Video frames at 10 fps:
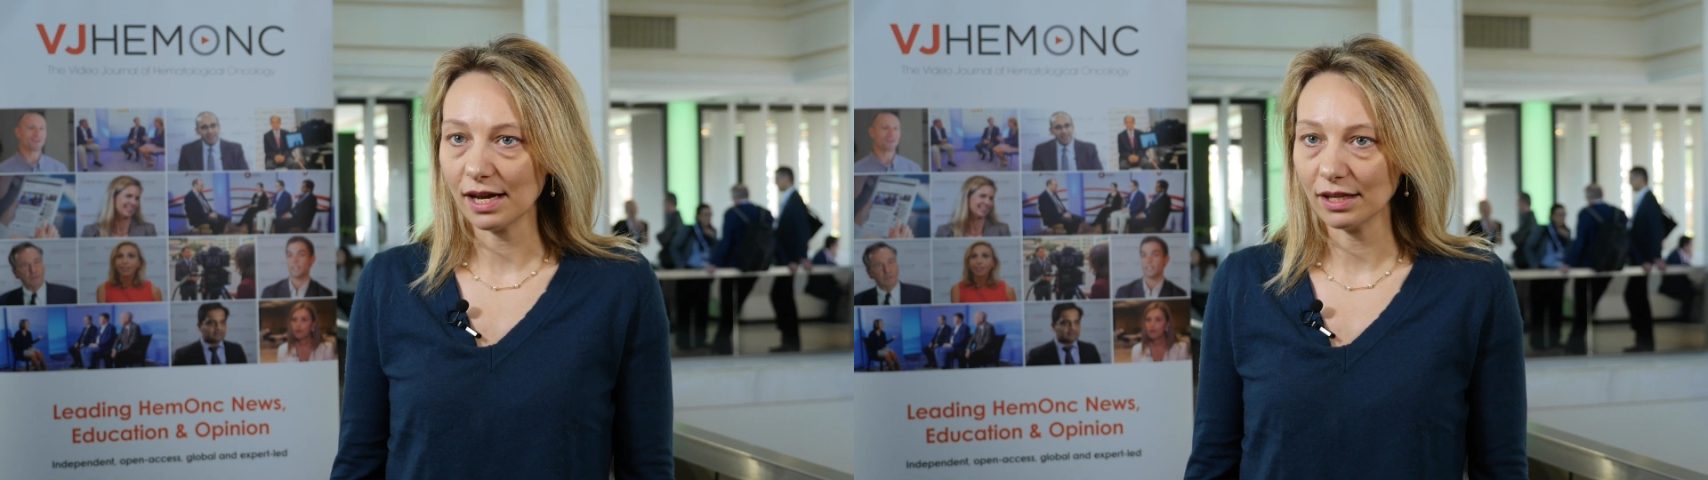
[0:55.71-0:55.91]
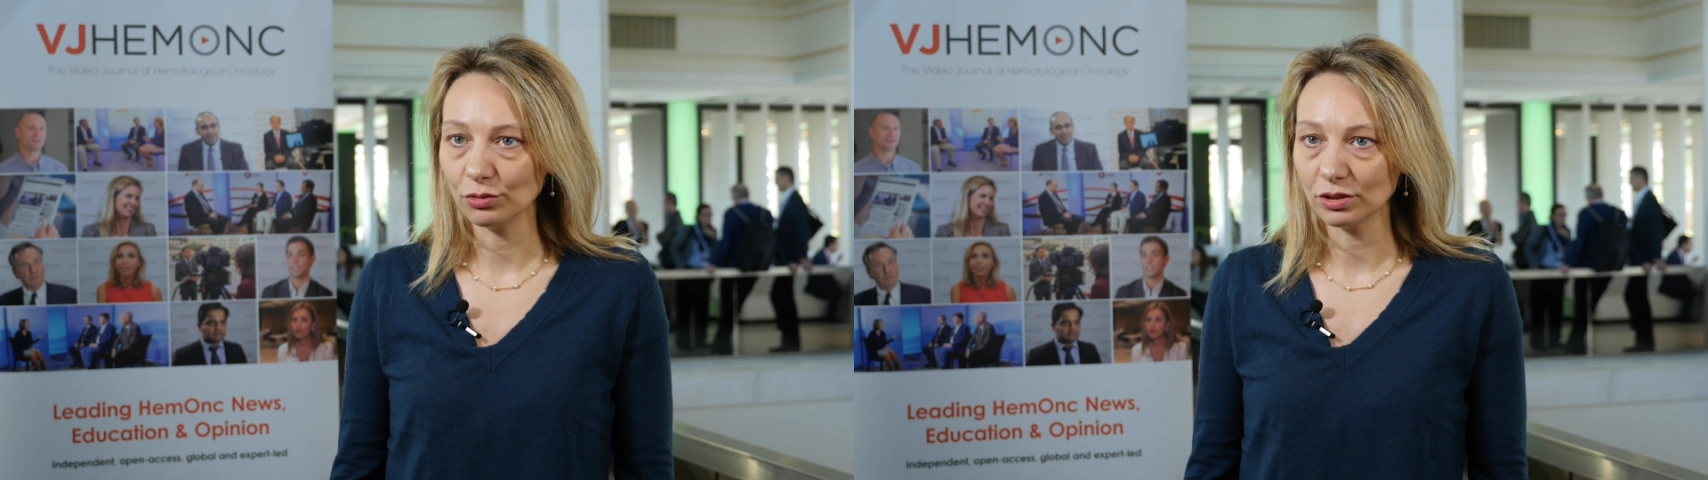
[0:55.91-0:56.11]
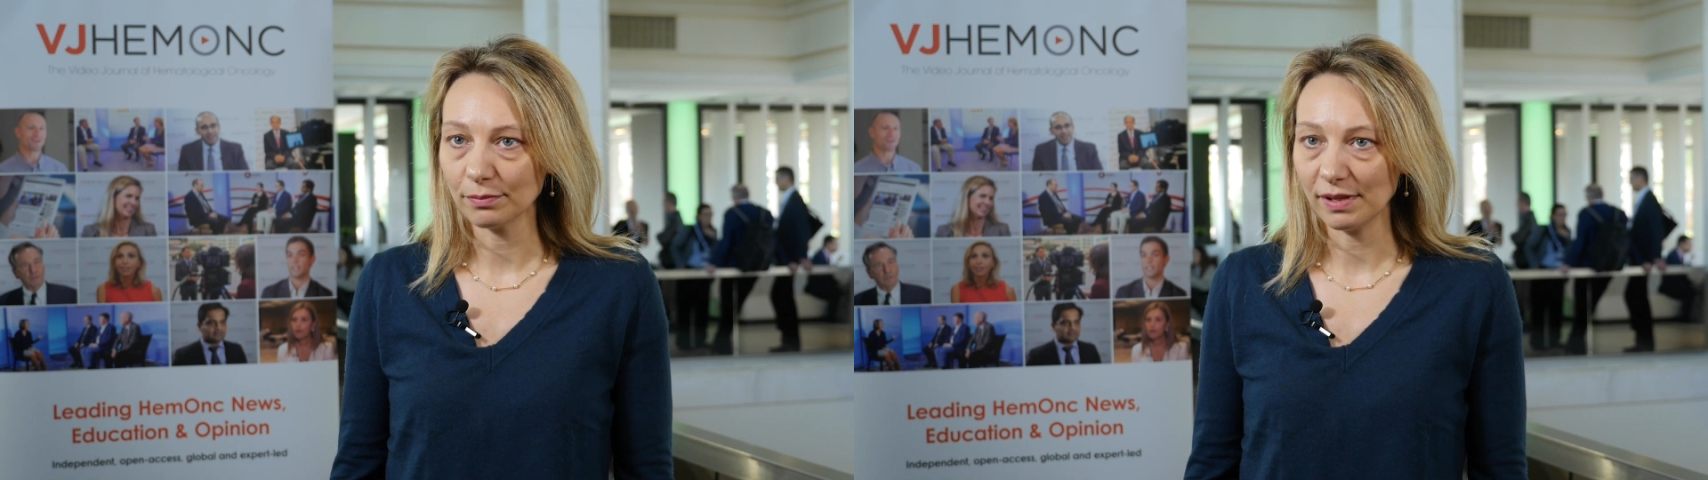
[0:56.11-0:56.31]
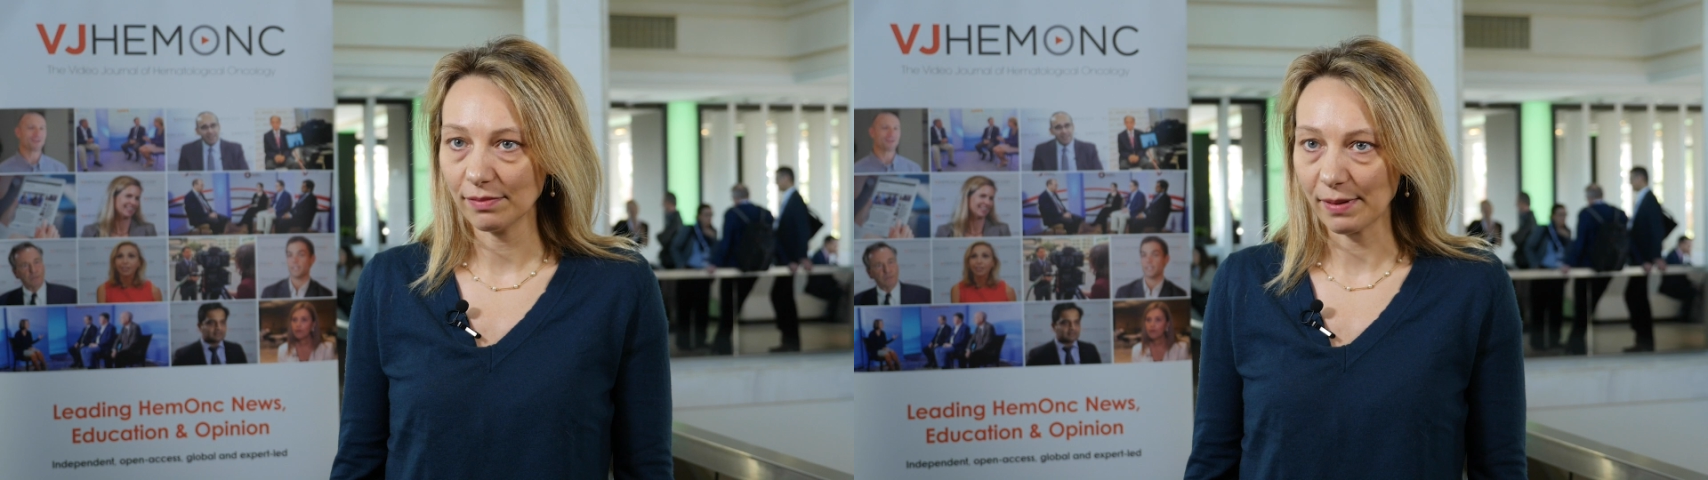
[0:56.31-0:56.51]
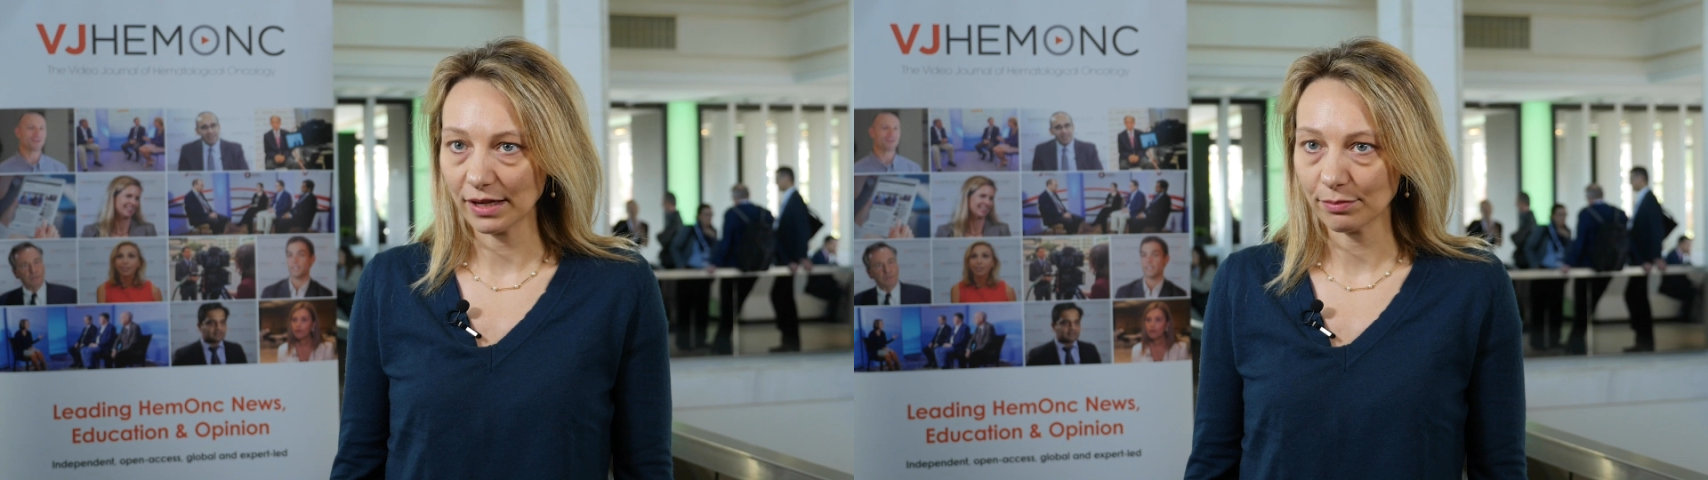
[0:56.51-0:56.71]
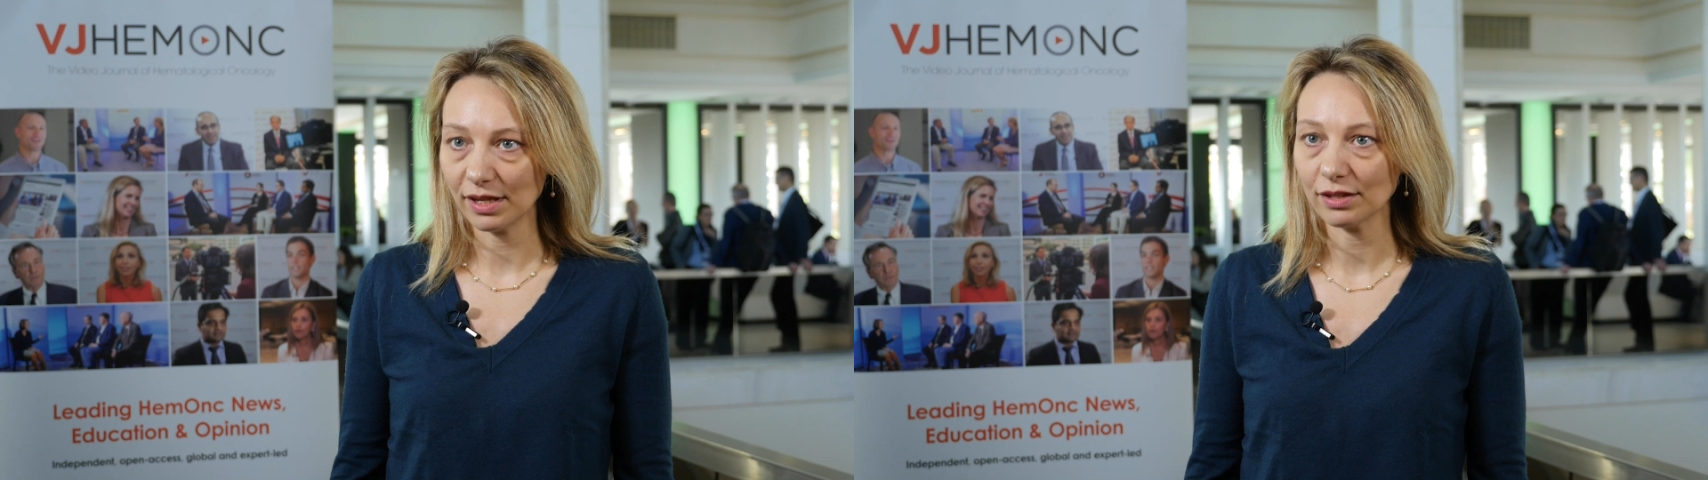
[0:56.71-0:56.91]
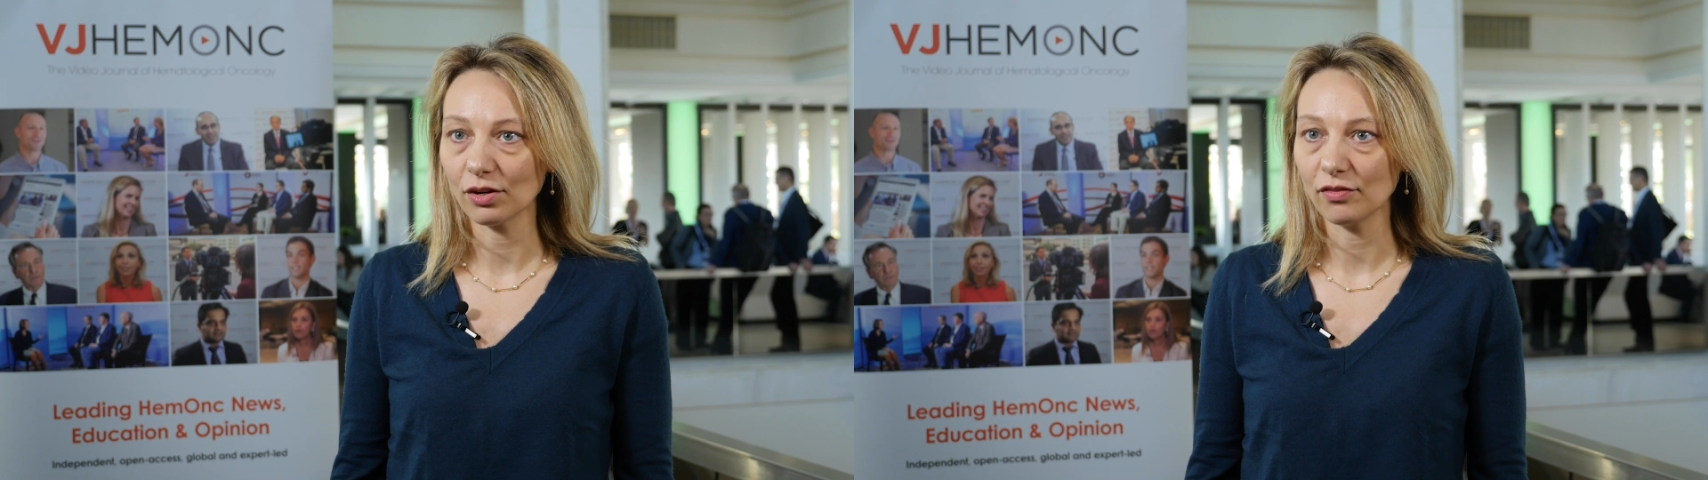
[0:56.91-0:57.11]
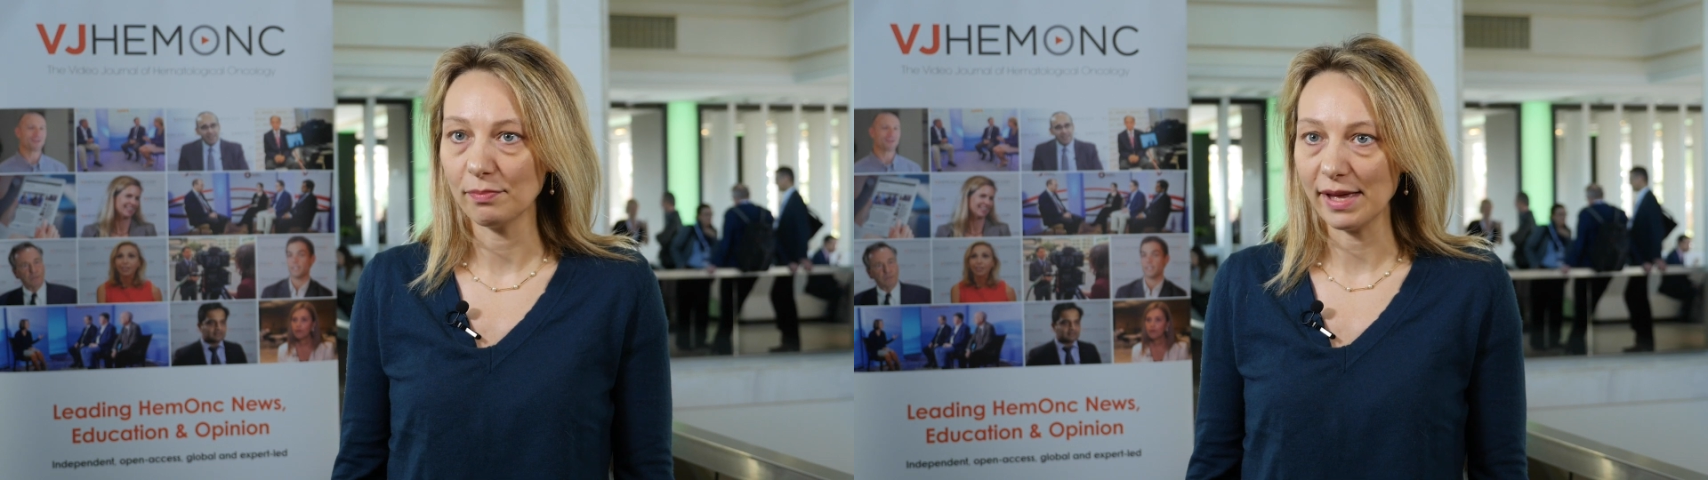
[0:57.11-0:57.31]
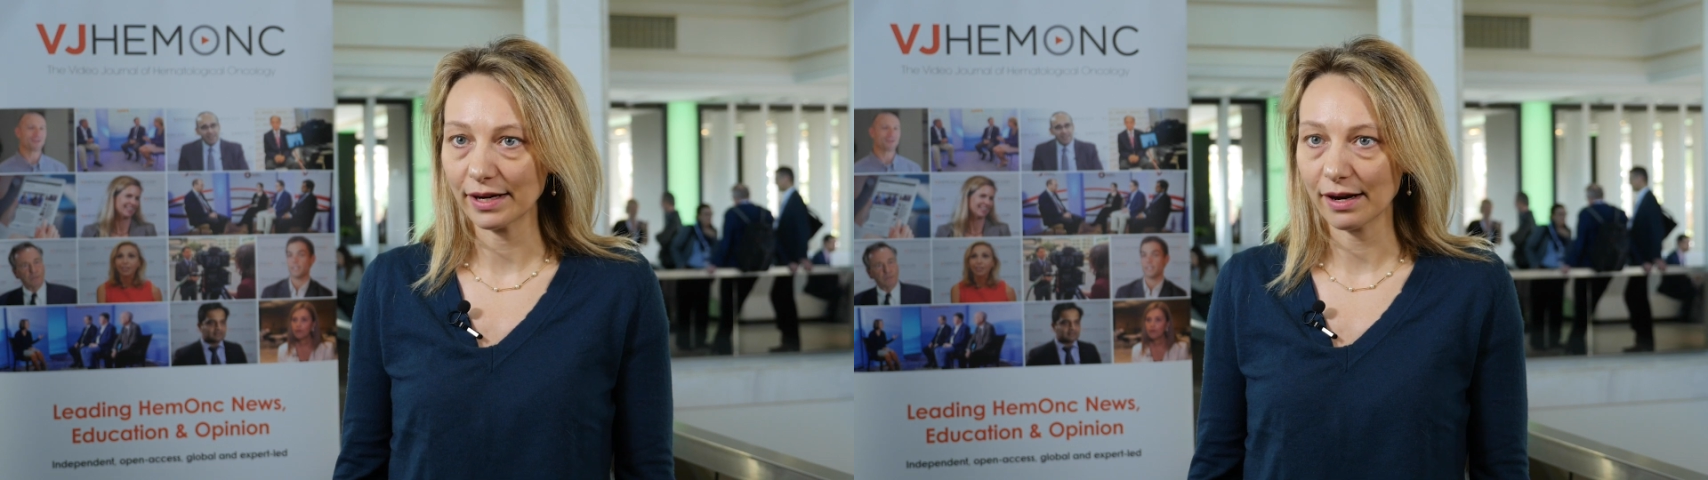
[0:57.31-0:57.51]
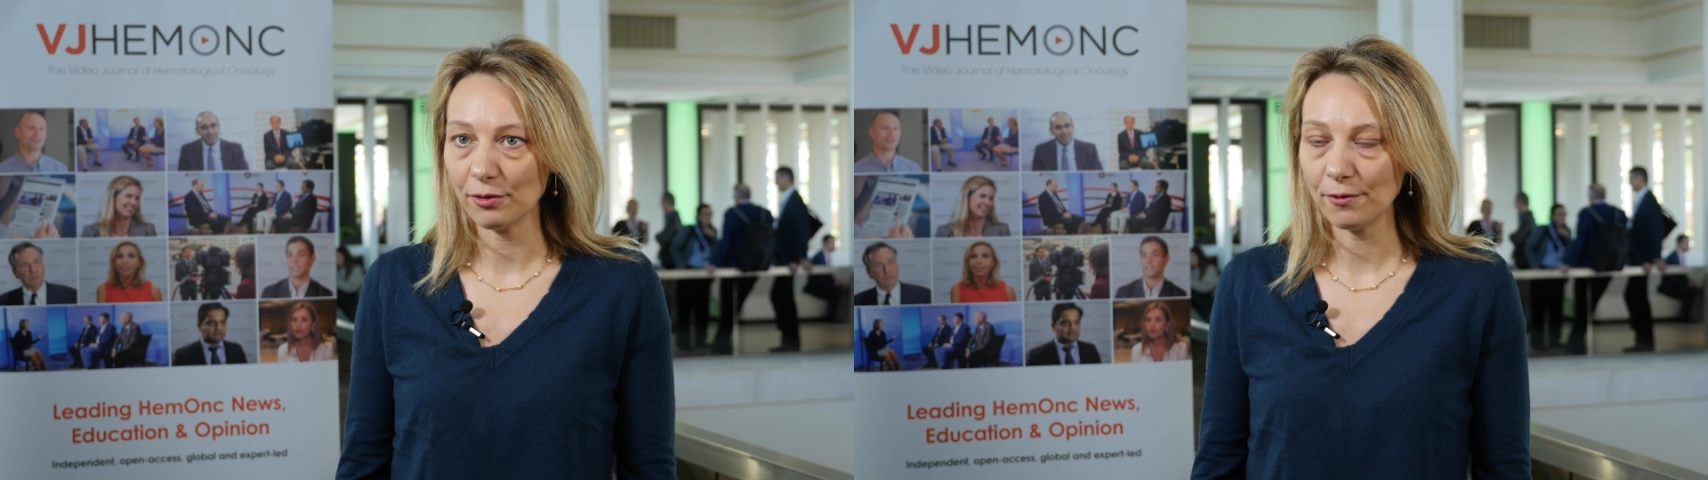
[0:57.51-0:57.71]
adult department of
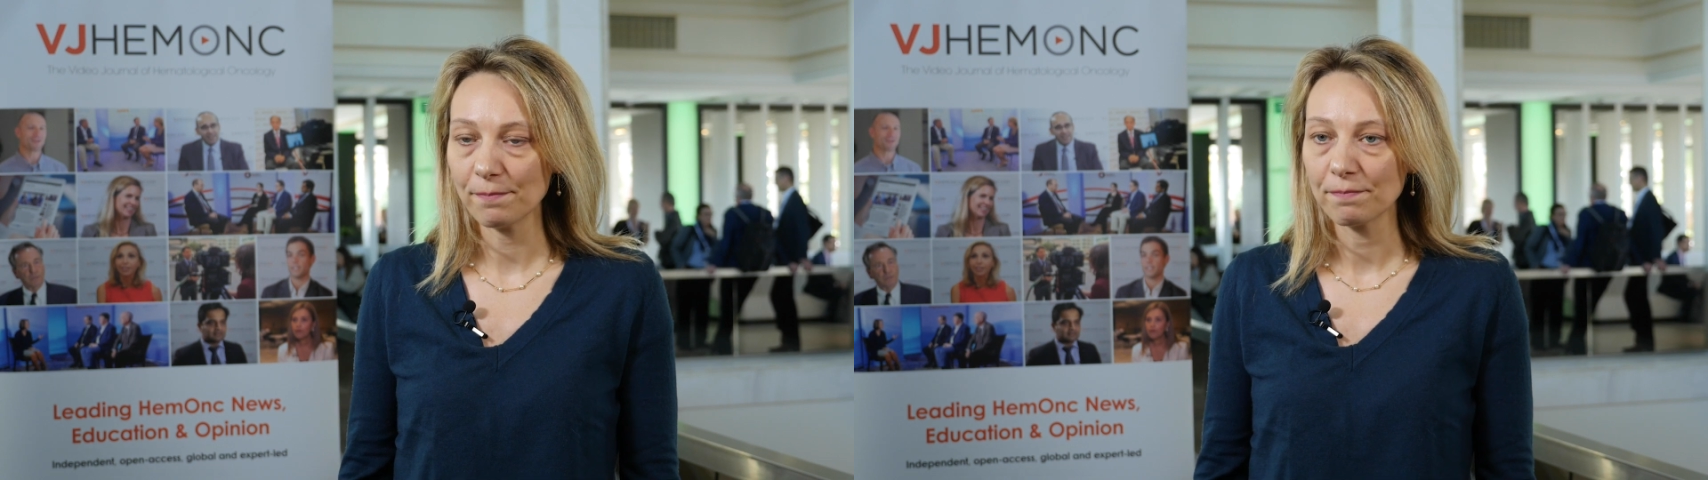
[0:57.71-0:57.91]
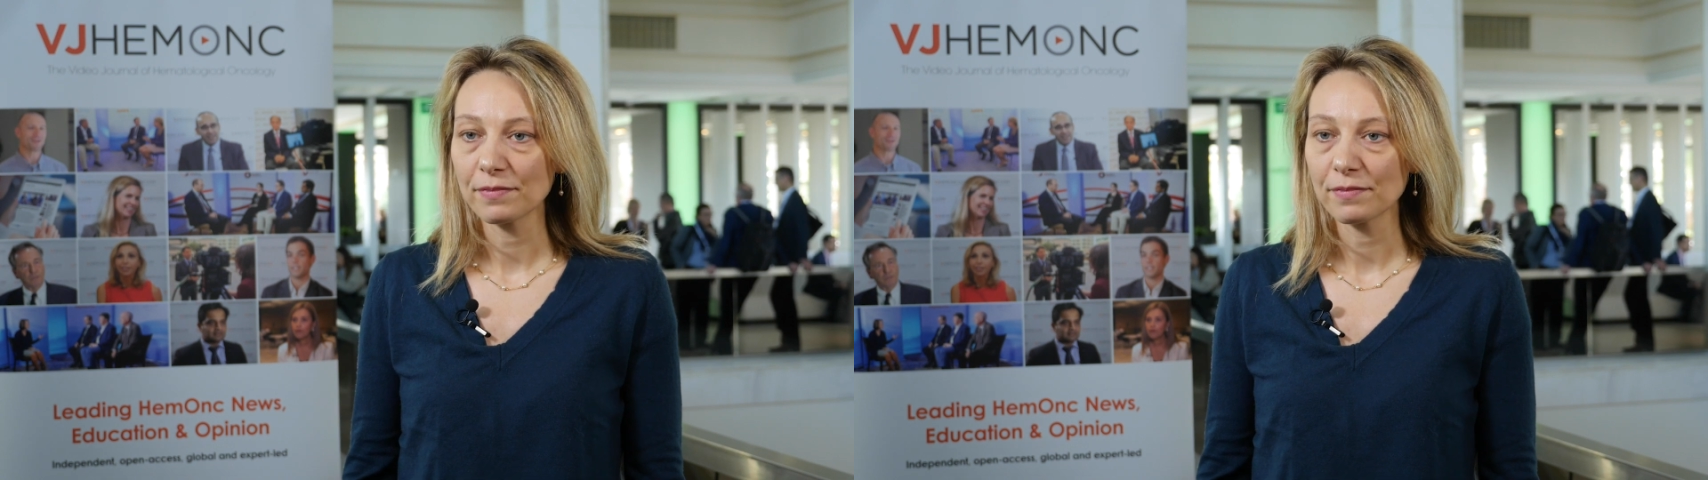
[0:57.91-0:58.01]
Bergamo.